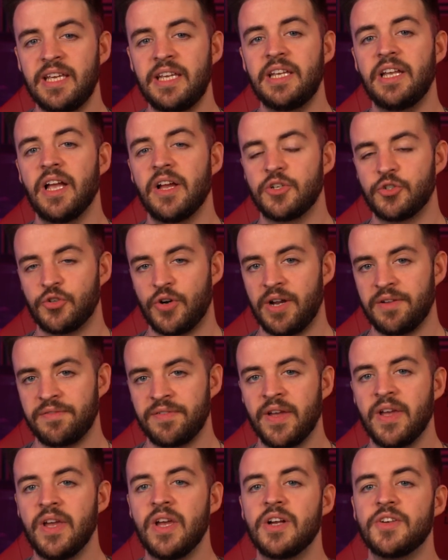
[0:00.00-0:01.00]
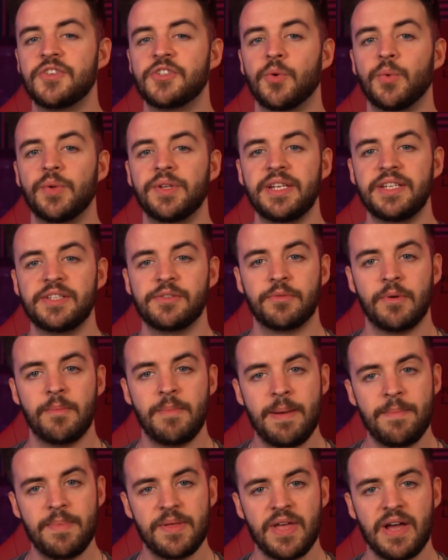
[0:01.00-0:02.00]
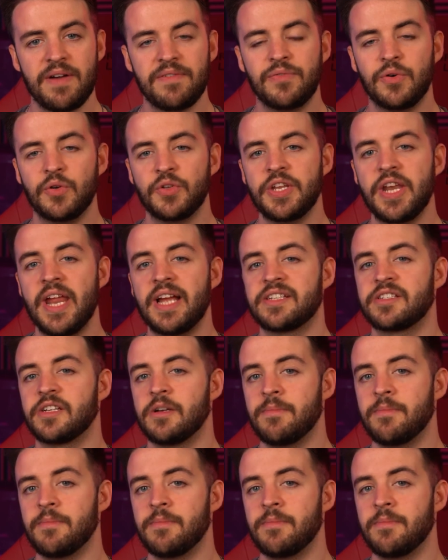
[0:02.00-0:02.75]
E drive, so we'll need to remember that for the next